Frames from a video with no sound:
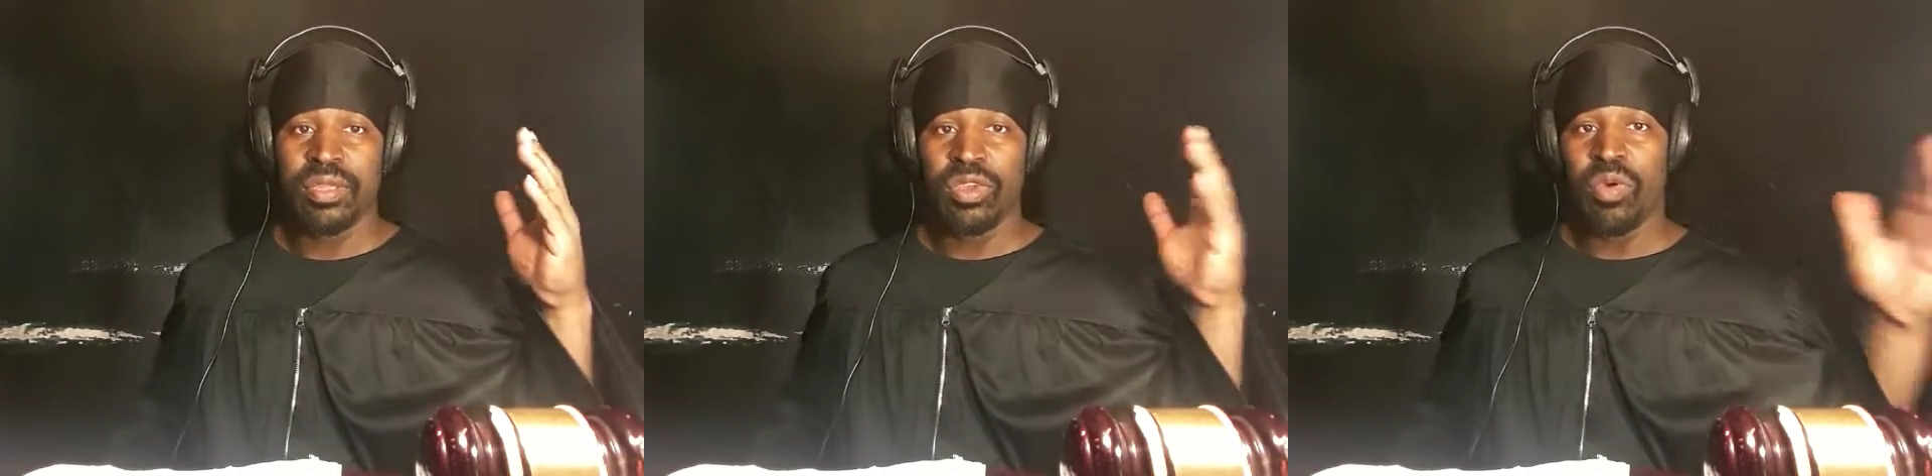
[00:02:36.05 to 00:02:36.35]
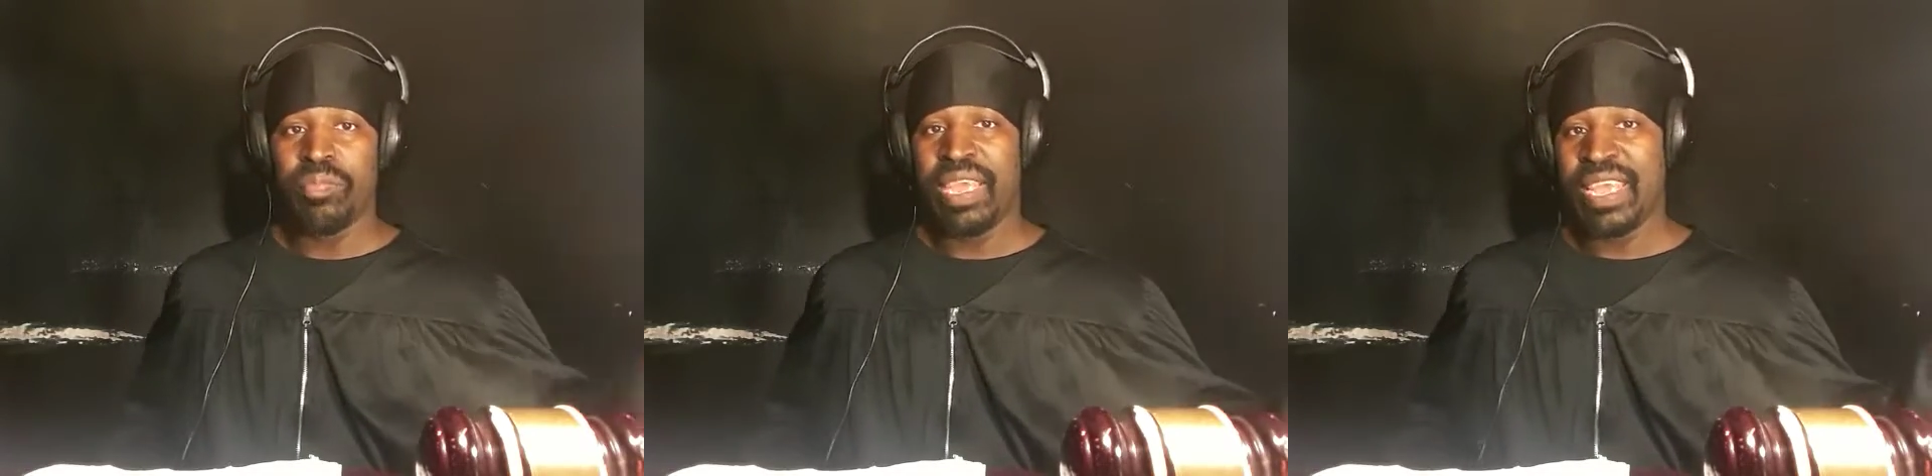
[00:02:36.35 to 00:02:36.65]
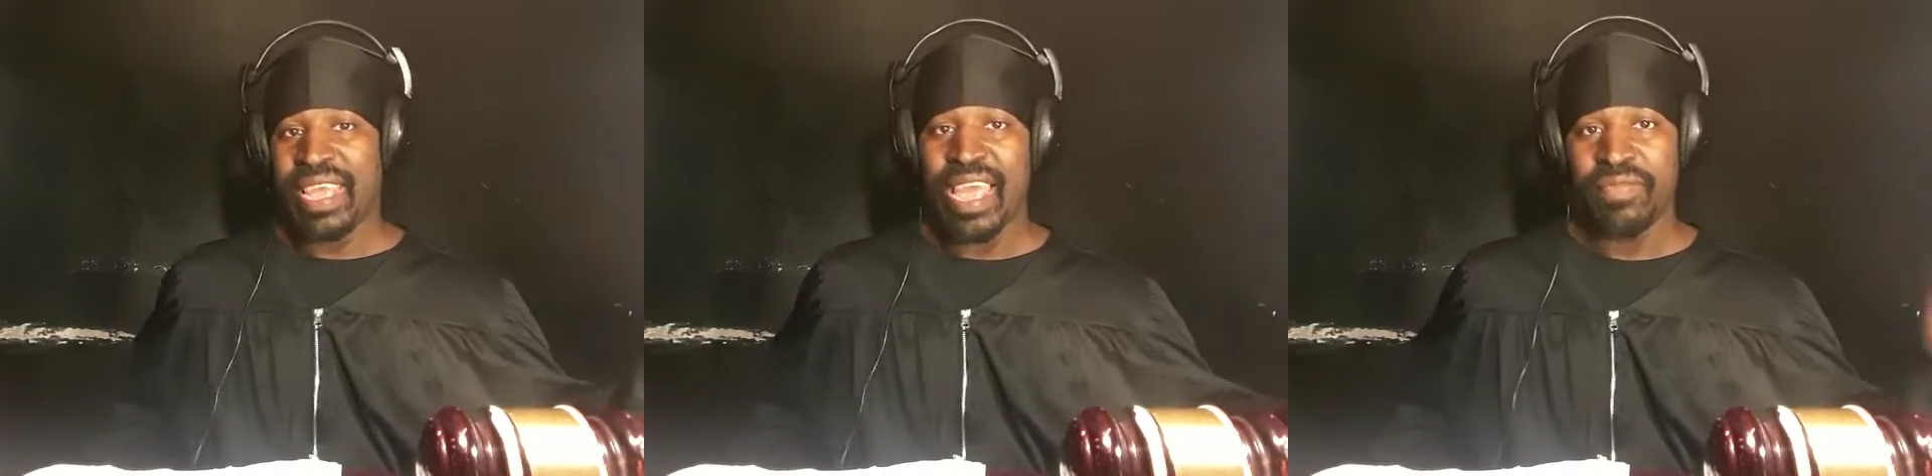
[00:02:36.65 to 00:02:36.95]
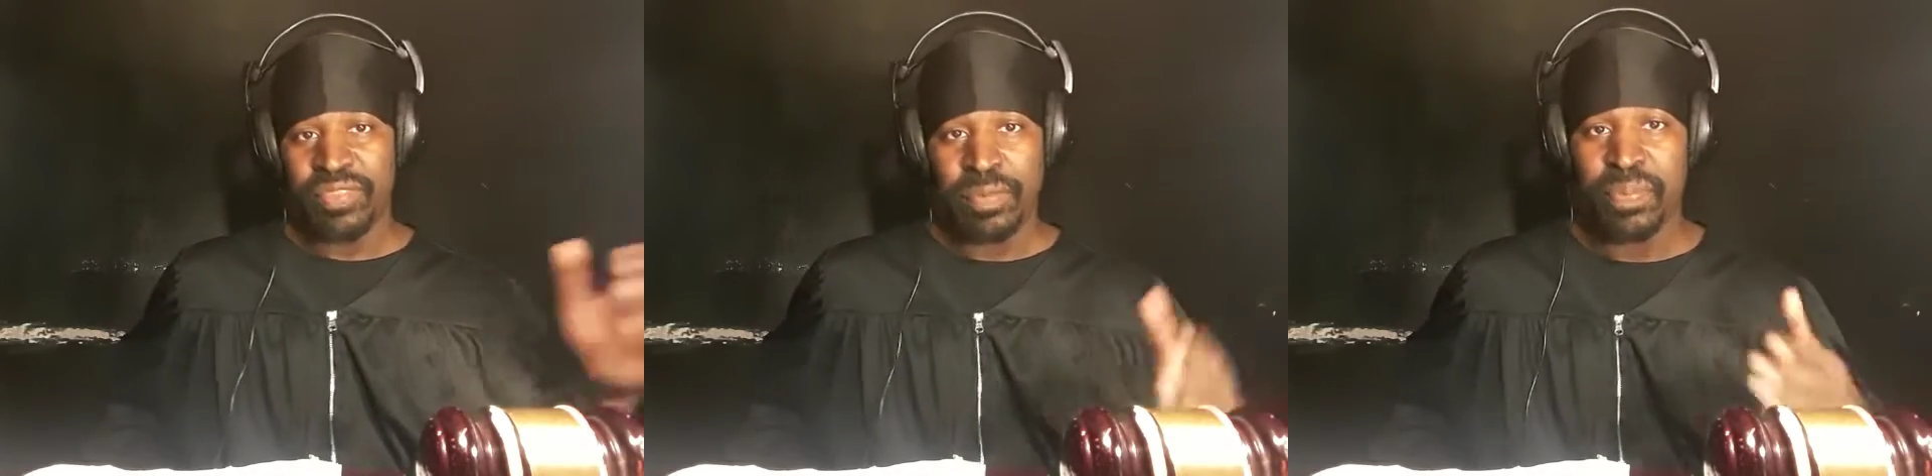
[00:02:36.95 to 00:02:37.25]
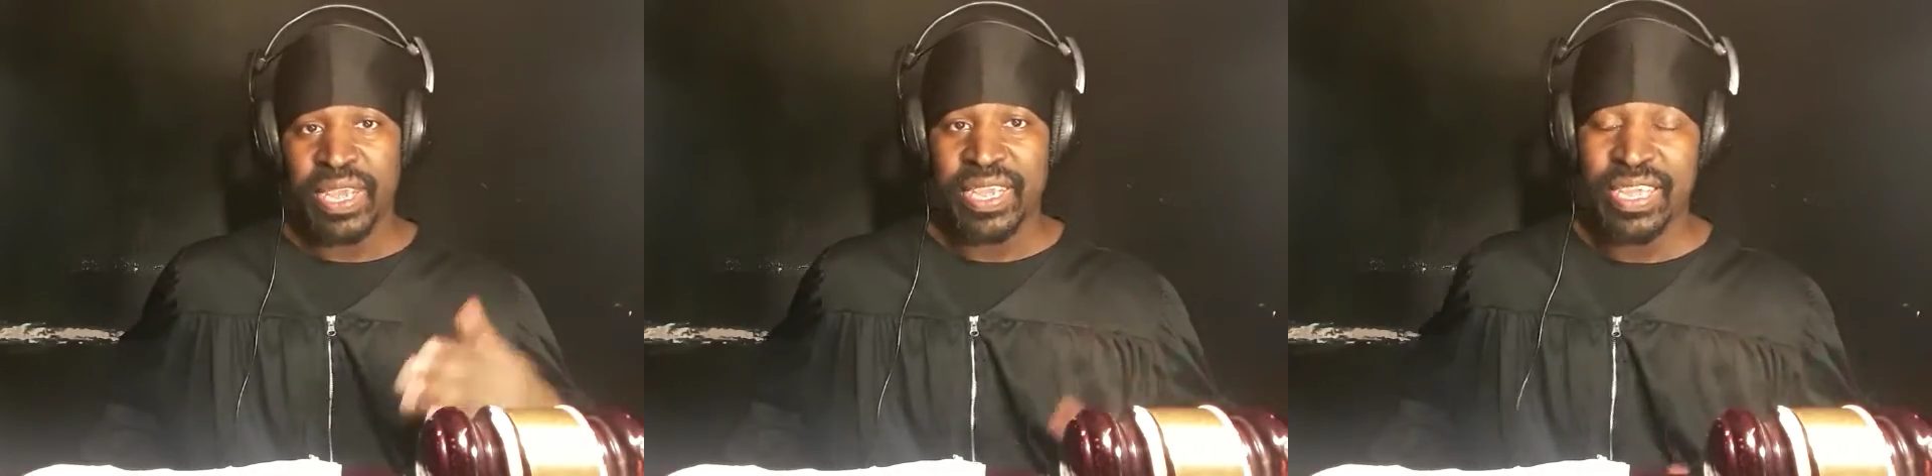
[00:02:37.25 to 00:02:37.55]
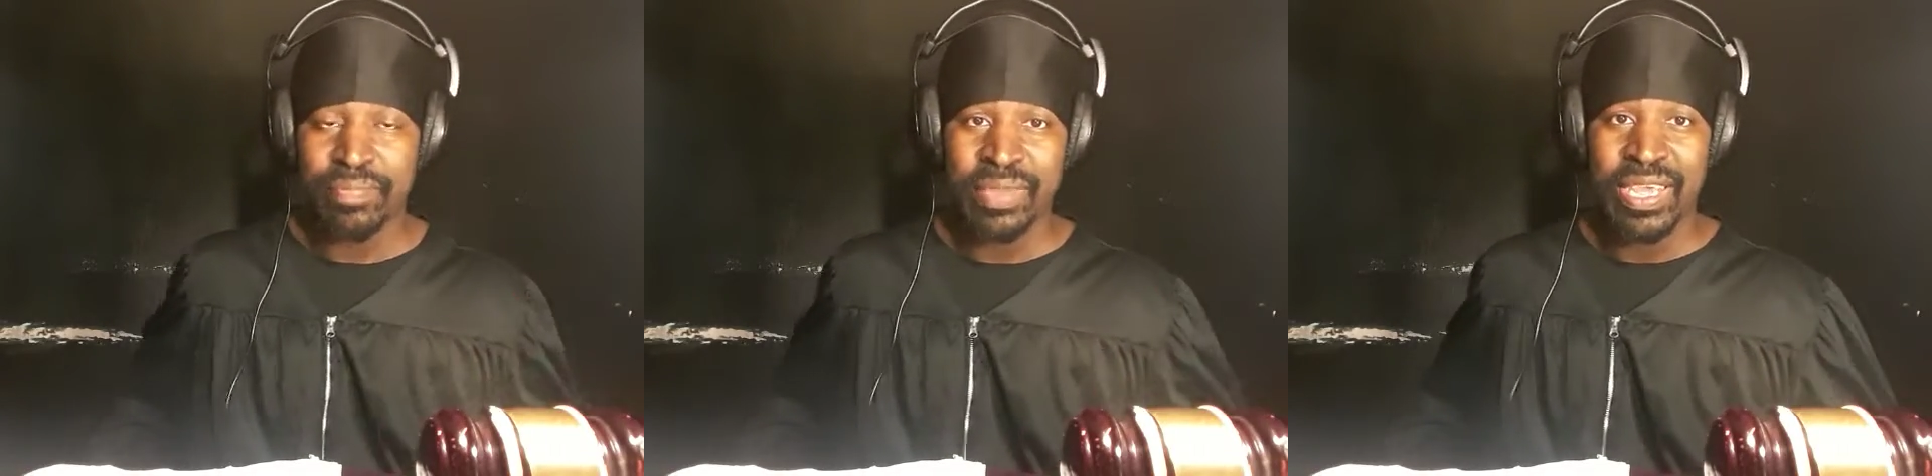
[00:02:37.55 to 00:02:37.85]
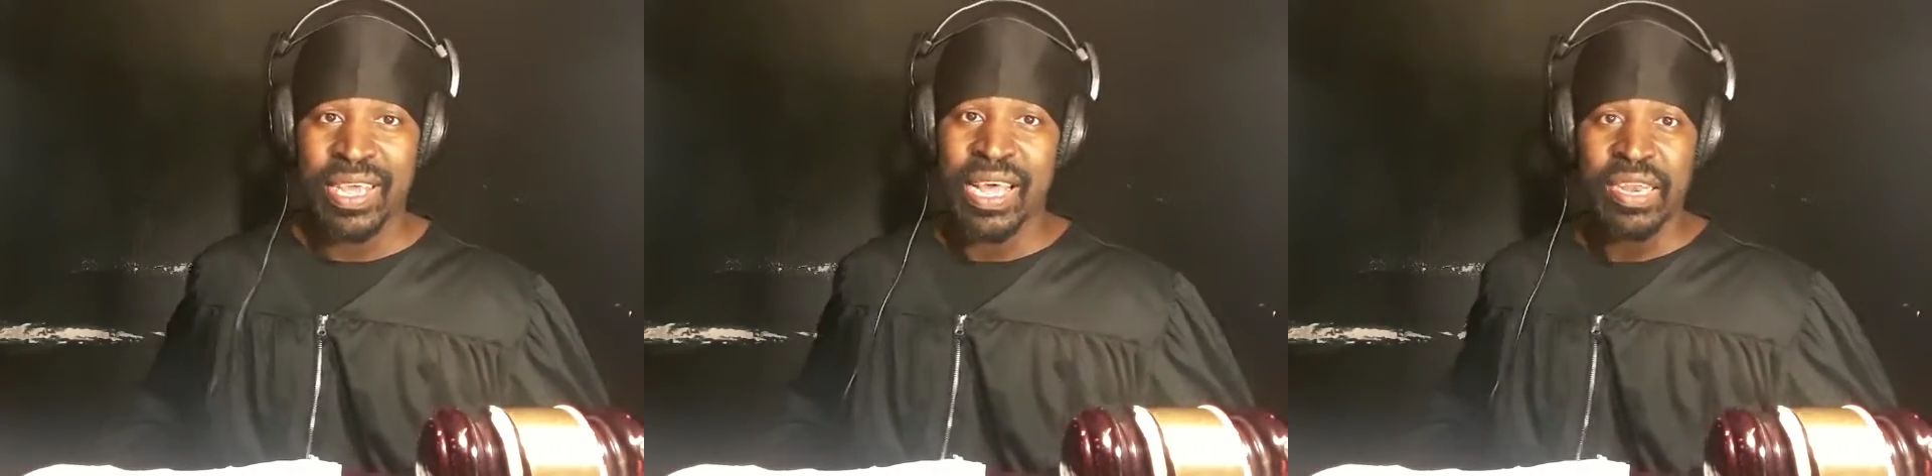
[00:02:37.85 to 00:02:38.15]
Your man happened to pay
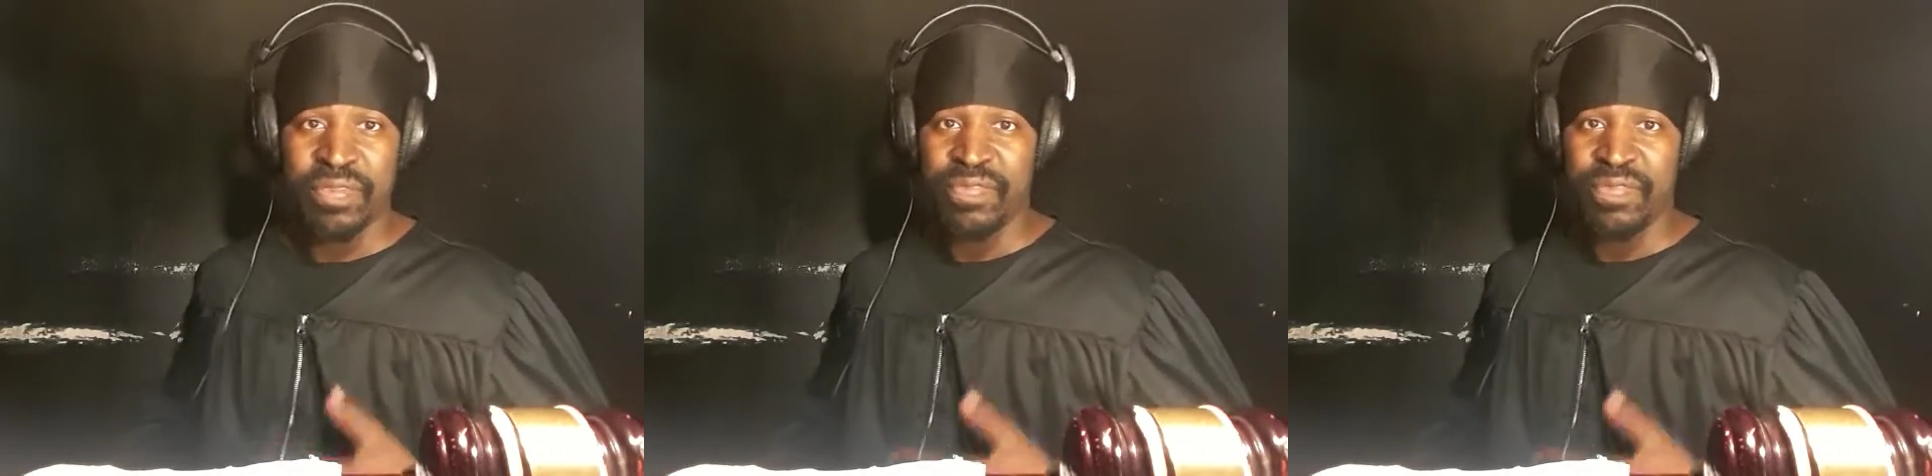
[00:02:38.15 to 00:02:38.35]
Hitman Holla